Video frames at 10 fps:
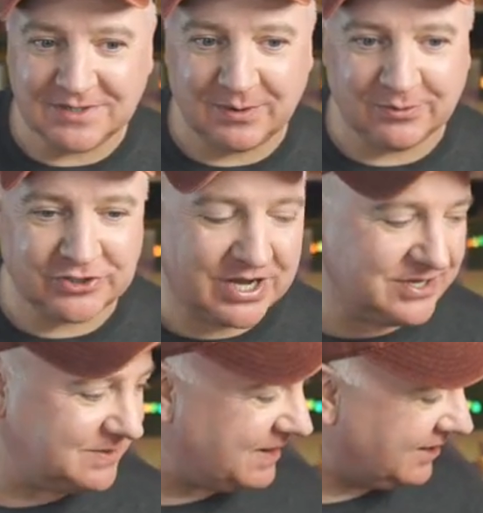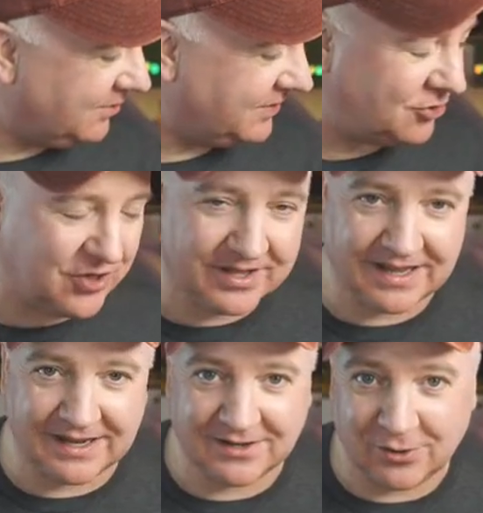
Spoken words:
so it will change depending on what the cheer light